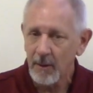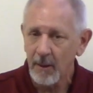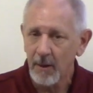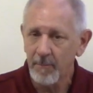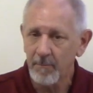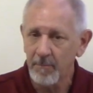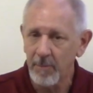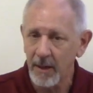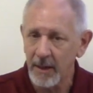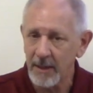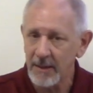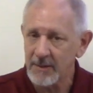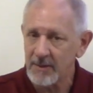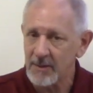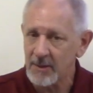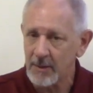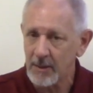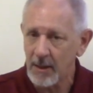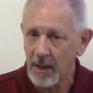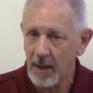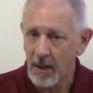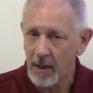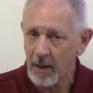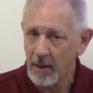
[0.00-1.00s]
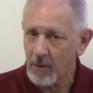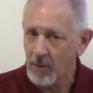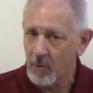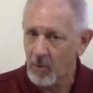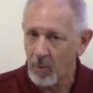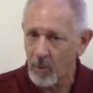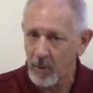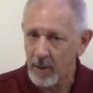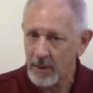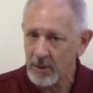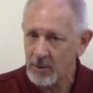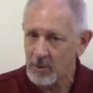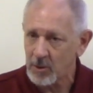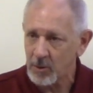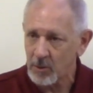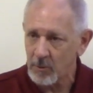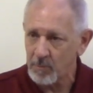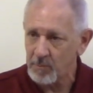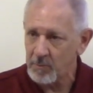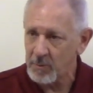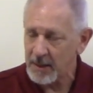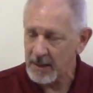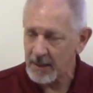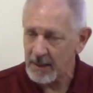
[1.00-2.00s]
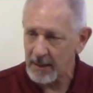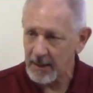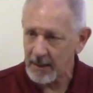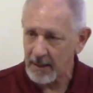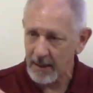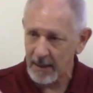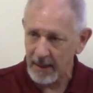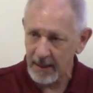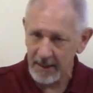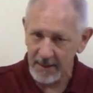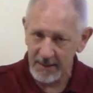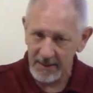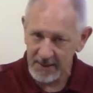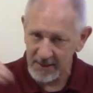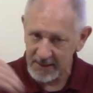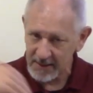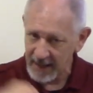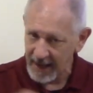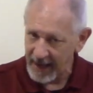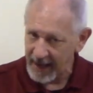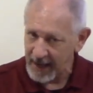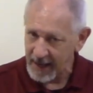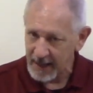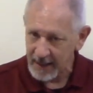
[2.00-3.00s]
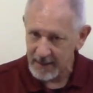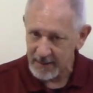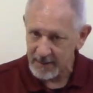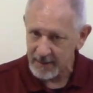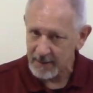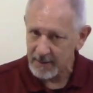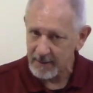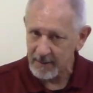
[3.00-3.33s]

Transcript: but it's not going to be exact,